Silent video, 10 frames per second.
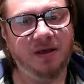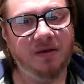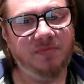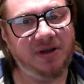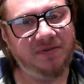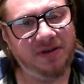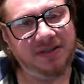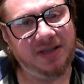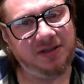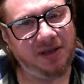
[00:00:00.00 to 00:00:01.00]
But even if
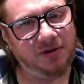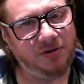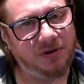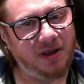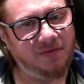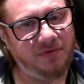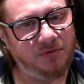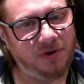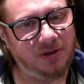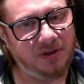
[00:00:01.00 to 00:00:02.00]
they take, you could have a
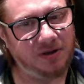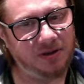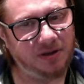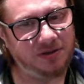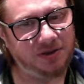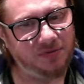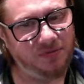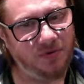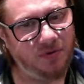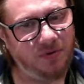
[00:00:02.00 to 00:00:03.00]
rook and then attack
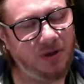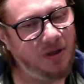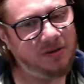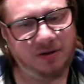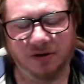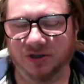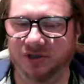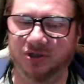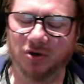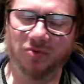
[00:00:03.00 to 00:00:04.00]
c4. There are
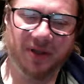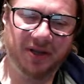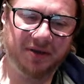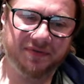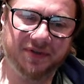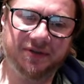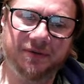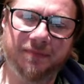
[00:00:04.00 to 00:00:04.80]
so many ifs.